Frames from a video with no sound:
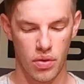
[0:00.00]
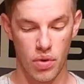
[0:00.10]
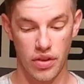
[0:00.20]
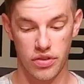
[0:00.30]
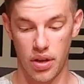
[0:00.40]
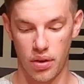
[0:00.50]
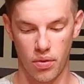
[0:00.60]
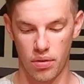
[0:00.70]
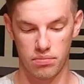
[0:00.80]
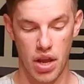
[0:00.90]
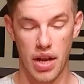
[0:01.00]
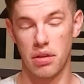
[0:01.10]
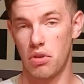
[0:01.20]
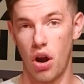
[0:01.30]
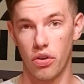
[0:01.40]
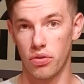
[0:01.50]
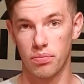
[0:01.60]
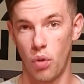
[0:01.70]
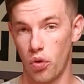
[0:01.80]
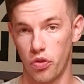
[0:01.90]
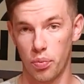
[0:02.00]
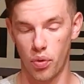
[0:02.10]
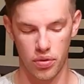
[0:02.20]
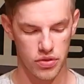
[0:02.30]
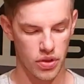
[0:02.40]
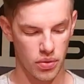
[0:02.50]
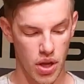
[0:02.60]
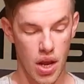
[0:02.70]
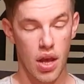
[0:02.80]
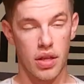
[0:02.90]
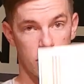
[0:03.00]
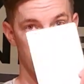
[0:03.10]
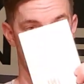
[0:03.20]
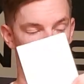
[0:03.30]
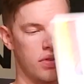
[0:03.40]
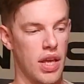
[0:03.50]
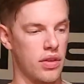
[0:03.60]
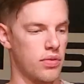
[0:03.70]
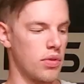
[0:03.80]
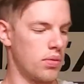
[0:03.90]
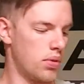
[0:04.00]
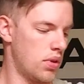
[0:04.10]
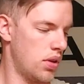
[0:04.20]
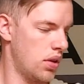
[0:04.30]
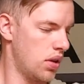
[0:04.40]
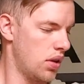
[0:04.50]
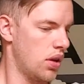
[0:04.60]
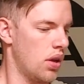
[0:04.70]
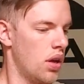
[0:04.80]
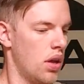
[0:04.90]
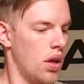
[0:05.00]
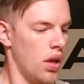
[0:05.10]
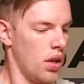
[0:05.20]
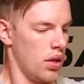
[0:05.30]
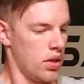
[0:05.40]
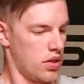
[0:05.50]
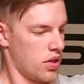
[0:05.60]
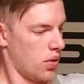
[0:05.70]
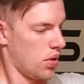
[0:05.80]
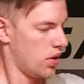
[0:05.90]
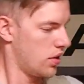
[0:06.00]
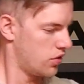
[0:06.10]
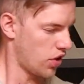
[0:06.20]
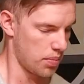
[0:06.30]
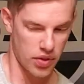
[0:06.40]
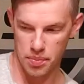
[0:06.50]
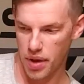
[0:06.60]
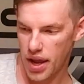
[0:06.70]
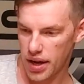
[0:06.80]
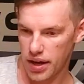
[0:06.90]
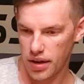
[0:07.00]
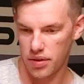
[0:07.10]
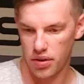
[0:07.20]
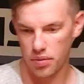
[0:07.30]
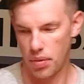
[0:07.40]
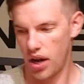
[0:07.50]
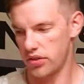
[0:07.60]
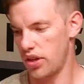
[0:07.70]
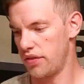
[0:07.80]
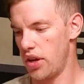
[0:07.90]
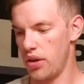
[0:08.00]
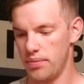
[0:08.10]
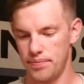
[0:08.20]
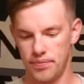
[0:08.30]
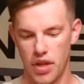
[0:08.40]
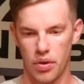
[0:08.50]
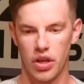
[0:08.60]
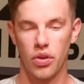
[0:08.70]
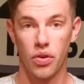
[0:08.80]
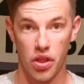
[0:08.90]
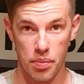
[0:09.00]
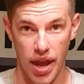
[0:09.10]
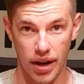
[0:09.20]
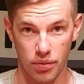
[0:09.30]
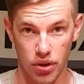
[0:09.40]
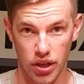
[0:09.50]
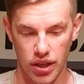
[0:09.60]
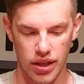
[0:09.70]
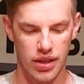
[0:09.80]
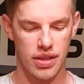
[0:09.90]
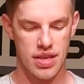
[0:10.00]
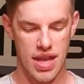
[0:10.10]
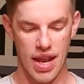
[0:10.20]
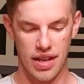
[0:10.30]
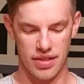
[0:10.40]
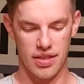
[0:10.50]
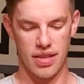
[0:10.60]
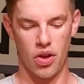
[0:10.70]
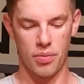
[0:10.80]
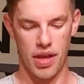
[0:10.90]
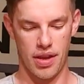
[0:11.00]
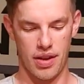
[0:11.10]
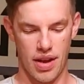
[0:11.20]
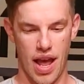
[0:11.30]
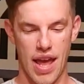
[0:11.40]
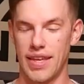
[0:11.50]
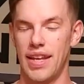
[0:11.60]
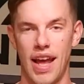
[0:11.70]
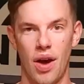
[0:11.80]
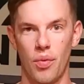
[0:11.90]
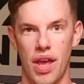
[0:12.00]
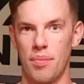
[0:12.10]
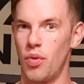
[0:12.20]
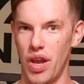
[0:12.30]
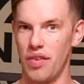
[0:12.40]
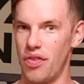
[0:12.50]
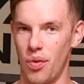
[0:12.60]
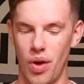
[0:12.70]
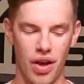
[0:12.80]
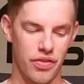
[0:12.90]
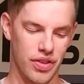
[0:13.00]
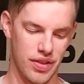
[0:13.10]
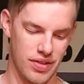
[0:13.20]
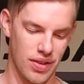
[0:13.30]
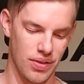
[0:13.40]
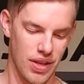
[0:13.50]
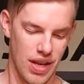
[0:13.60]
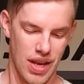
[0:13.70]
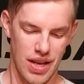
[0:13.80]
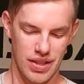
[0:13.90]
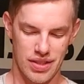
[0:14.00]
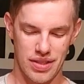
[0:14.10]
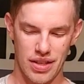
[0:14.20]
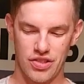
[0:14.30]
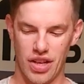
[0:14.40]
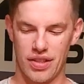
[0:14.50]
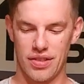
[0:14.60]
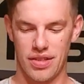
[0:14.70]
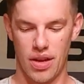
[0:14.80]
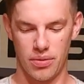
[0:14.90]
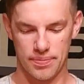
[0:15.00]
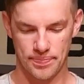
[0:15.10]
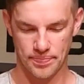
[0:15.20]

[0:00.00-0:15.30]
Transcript: racing or any car motorsport. So that's huge. Thanks, Roux. So dropping the bag out, or box off there. Now we're gonna go into the bag. We're gonna get into this helmet and I cannot wait. I've been waiting for a while for this, so let's check this out.